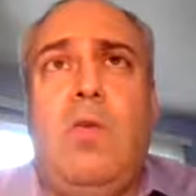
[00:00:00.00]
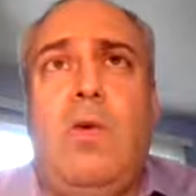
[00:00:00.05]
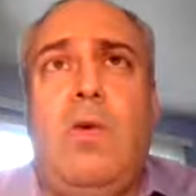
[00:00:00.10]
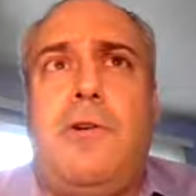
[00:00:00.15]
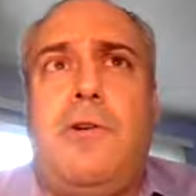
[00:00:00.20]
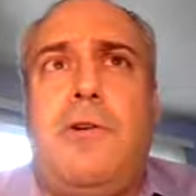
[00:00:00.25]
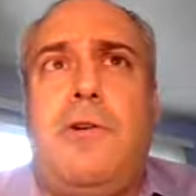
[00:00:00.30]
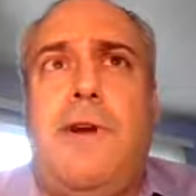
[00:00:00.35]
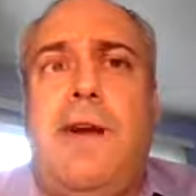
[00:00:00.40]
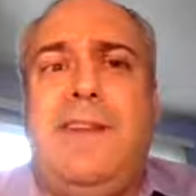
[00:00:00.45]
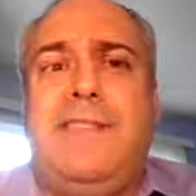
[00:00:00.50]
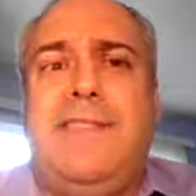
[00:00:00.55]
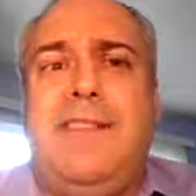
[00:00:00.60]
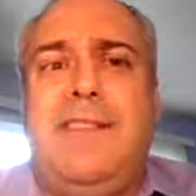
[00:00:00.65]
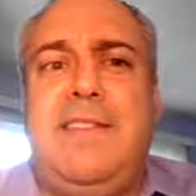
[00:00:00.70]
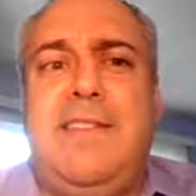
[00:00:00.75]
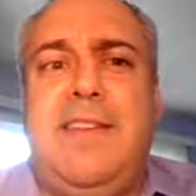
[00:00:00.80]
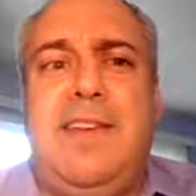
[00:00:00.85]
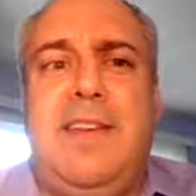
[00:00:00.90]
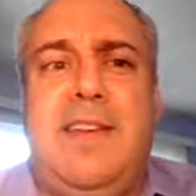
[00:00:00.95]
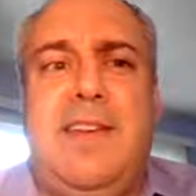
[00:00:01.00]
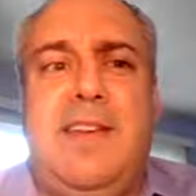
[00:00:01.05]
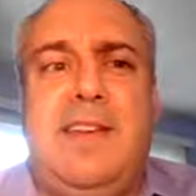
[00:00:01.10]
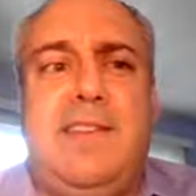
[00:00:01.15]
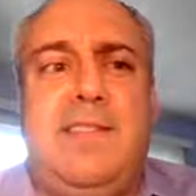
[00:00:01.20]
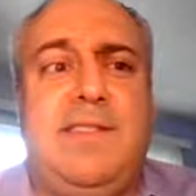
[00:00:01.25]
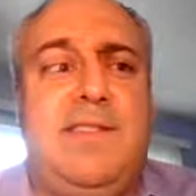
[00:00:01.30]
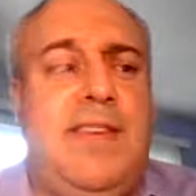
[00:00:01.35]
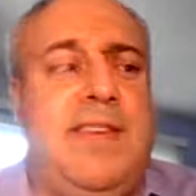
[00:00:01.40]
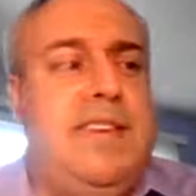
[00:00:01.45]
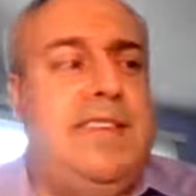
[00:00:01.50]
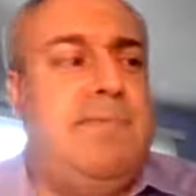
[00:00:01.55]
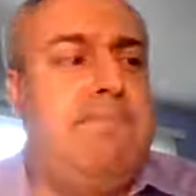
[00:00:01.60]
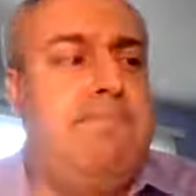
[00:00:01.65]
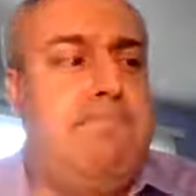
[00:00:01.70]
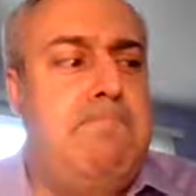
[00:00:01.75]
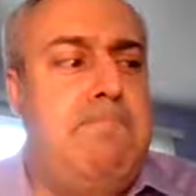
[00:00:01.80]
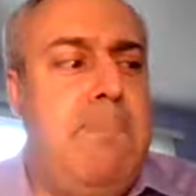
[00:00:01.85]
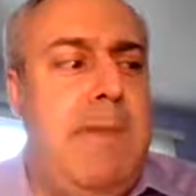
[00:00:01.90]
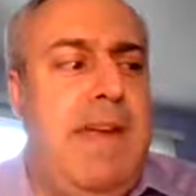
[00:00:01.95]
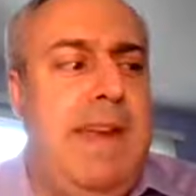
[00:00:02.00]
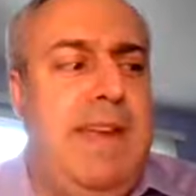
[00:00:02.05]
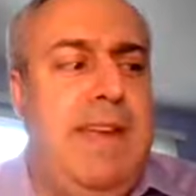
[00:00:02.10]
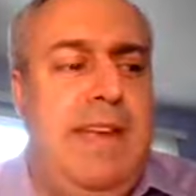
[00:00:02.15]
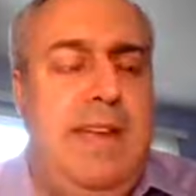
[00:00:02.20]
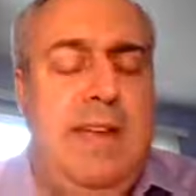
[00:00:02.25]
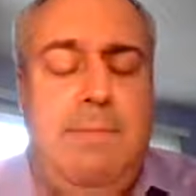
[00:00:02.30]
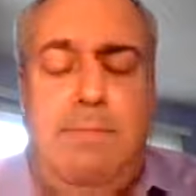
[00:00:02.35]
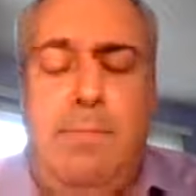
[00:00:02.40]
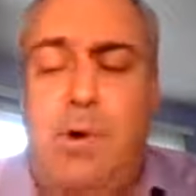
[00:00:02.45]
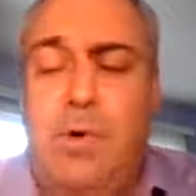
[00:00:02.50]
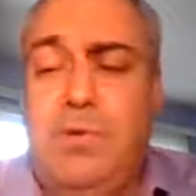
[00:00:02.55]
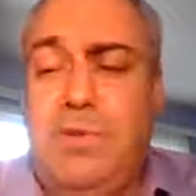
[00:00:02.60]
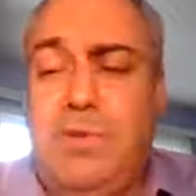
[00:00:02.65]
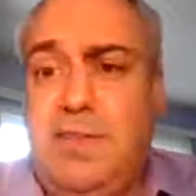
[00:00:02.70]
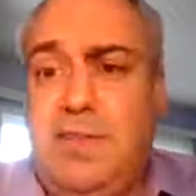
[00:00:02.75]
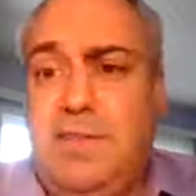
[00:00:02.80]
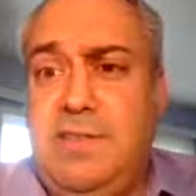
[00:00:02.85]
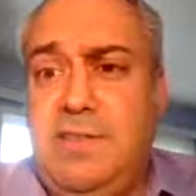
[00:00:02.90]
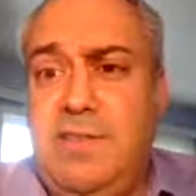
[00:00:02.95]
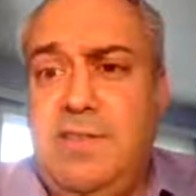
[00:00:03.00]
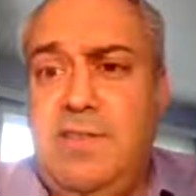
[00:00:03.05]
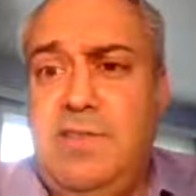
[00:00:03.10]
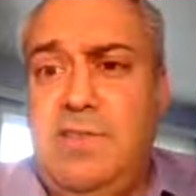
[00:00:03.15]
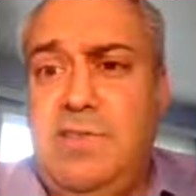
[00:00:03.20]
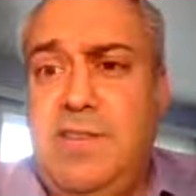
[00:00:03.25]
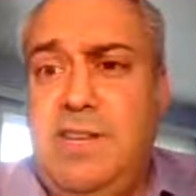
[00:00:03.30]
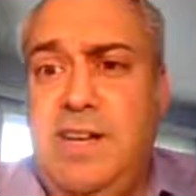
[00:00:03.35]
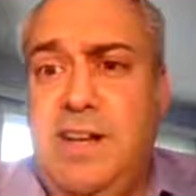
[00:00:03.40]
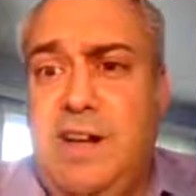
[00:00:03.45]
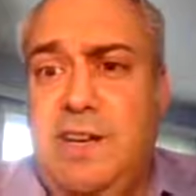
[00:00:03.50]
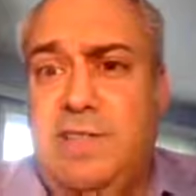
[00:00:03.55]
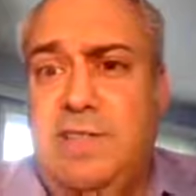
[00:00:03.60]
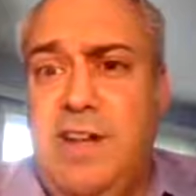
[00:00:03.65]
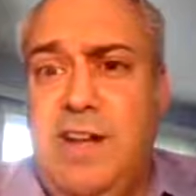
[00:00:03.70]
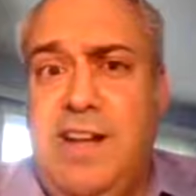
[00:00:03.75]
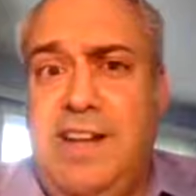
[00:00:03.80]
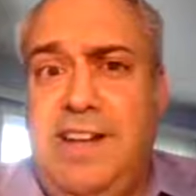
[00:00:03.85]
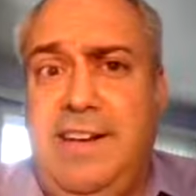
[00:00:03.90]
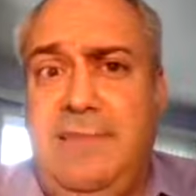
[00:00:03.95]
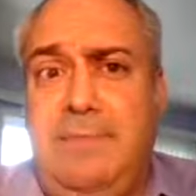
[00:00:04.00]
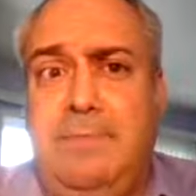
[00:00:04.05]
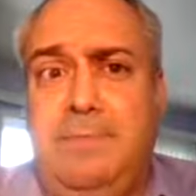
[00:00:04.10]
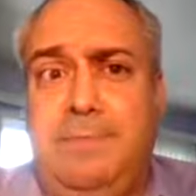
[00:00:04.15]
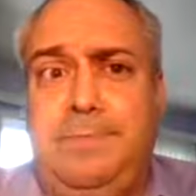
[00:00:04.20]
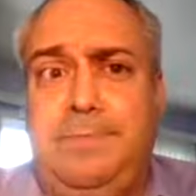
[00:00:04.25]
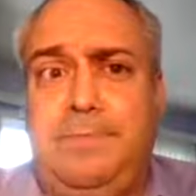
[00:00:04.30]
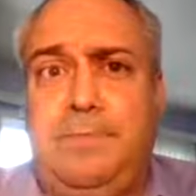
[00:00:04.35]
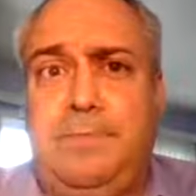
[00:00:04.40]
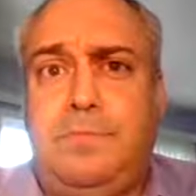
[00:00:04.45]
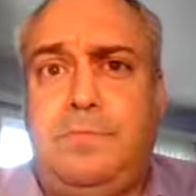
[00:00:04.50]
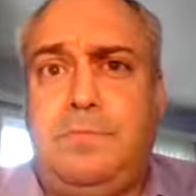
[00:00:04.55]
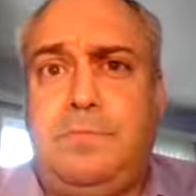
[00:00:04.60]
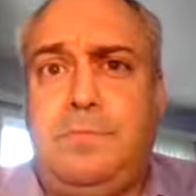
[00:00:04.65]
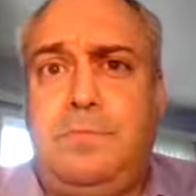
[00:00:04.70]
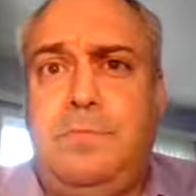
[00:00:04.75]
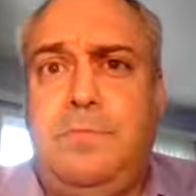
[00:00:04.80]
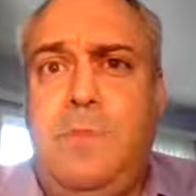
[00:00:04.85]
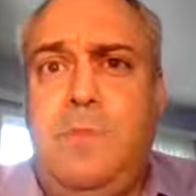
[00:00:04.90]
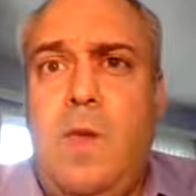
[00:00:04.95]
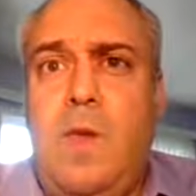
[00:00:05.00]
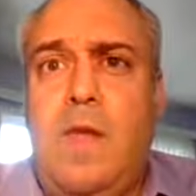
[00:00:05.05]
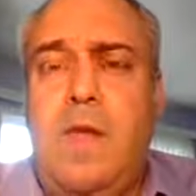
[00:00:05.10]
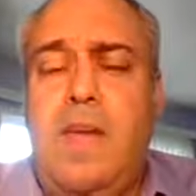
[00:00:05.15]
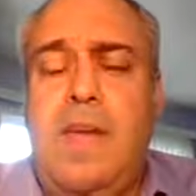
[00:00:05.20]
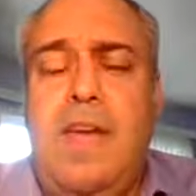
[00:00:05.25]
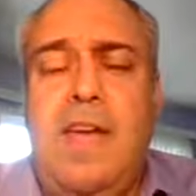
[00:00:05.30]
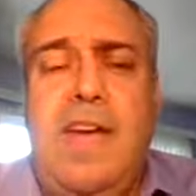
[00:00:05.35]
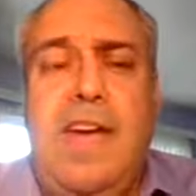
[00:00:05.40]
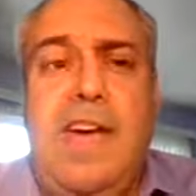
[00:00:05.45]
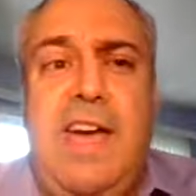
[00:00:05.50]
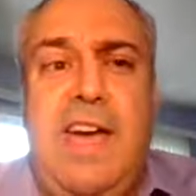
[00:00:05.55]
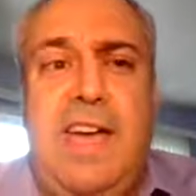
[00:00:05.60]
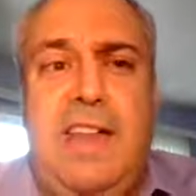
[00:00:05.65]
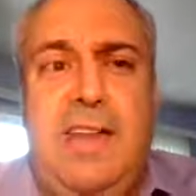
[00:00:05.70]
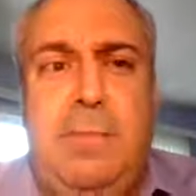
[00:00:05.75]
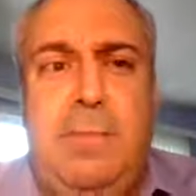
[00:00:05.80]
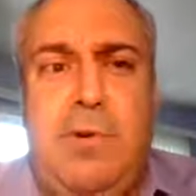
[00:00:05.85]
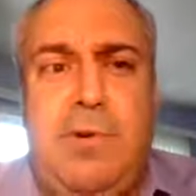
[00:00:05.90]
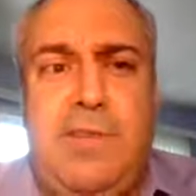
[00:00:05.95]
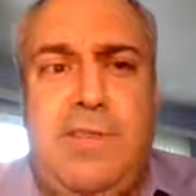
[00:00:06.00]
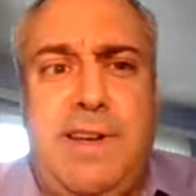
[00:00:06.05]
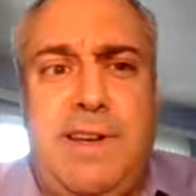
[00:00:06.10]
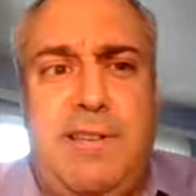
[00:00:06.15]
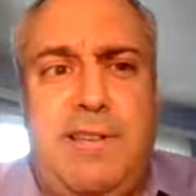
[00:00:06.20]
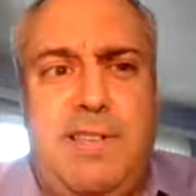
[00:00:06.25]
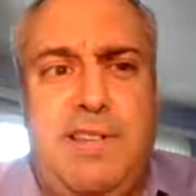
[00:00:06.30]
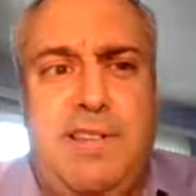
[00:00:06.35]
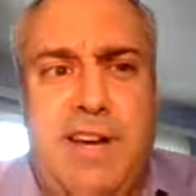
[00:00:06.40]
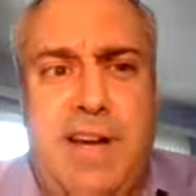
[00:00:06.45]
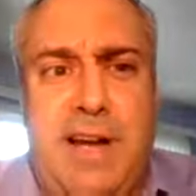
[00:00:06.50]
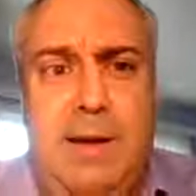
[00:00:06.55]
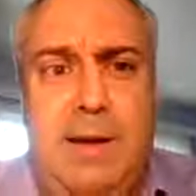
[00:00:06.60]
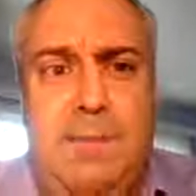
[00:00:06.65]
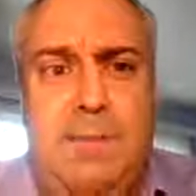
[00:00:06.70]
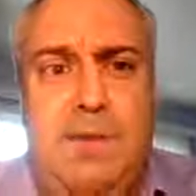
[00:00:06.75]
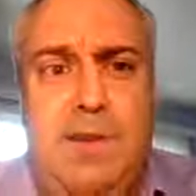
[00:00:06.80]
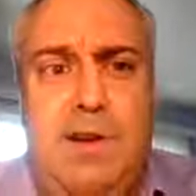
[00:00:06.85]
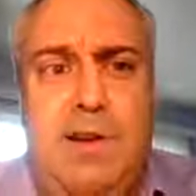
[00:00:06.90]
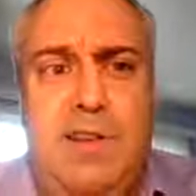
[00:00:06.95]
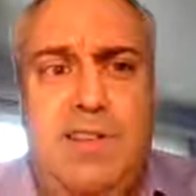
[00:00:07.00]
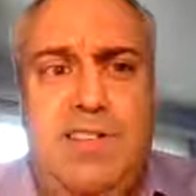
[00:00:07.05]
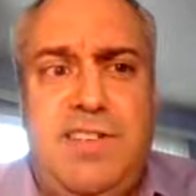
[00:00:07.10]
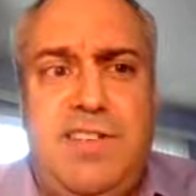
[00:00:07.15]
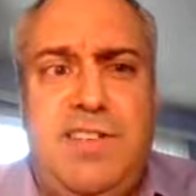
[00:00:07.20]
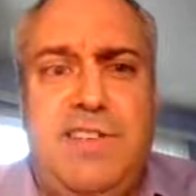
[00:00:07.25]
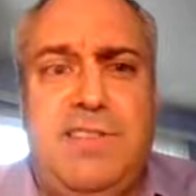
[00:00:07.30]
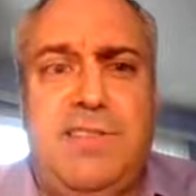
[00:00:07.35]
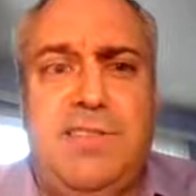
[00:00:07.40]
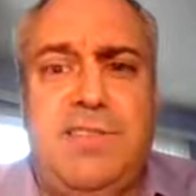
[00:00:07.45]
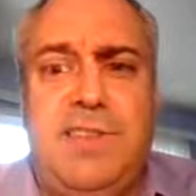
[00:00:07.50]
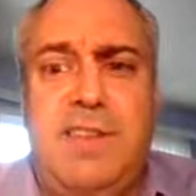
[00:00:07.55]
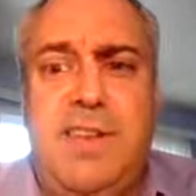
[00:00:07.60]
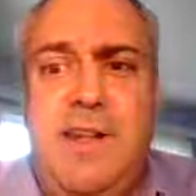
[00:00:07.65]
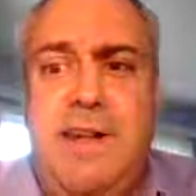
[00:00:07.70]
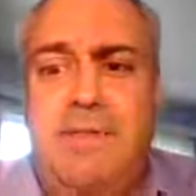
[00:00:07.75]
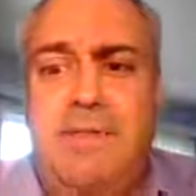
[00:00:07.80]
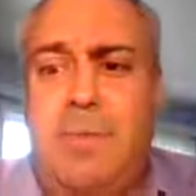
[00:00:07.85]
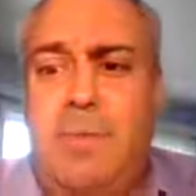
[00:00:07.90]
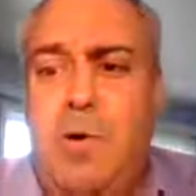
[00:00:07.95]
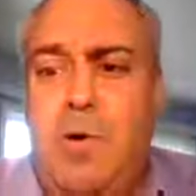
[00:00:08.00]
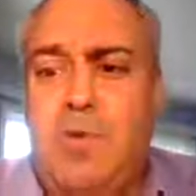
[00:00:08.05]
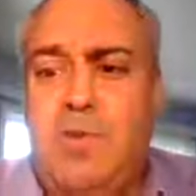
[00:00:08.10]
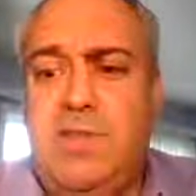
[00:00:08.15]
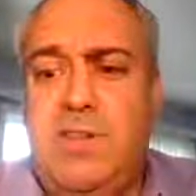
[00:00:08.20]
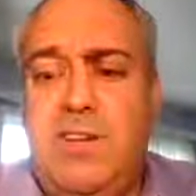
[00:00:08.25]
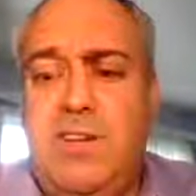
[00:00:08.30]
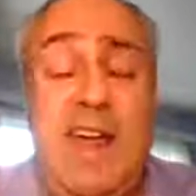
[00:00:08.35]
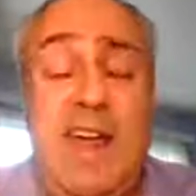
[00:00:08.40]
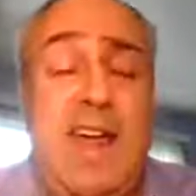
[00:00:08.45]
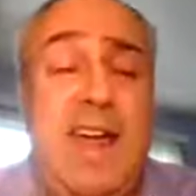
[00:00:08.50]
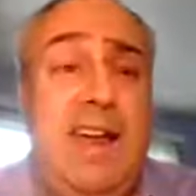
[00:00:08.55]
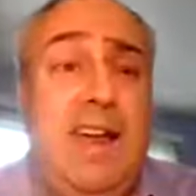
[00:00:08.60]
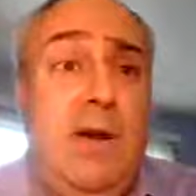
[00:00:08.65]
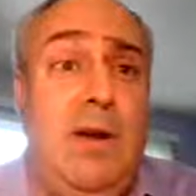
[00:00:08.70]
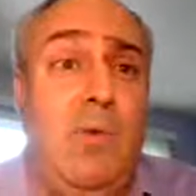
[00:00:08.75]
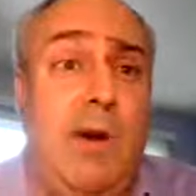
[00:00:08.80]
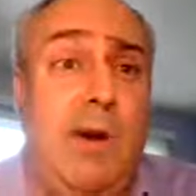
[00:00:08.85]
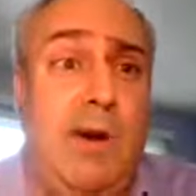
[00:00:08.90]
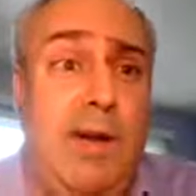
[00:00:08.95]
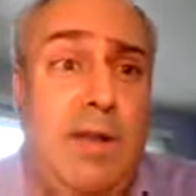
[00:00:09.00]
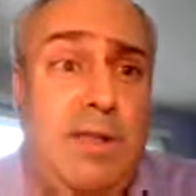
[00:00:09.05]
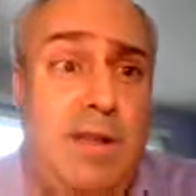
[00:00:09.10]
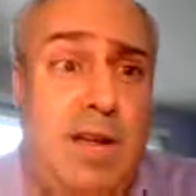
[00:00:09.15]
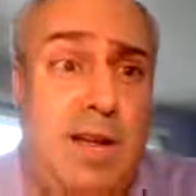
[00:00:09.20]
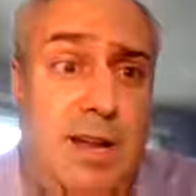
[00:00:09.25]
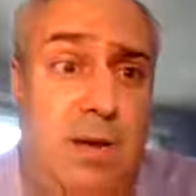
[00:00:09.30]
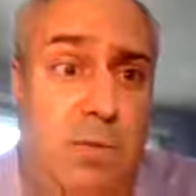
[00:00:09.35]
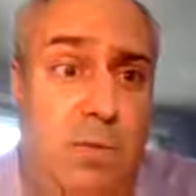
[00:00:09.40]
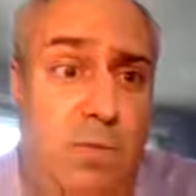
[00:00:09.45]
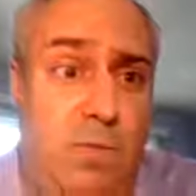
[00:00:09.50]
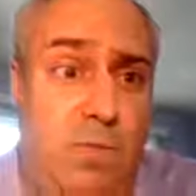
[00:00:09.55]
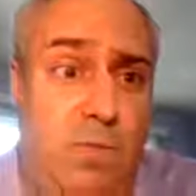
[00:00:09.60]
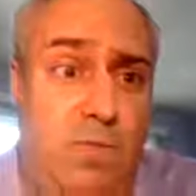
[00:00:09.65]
Well, the crazy thing is, as many postings as you see online, 80% of the jobs are still never posted anywhere online.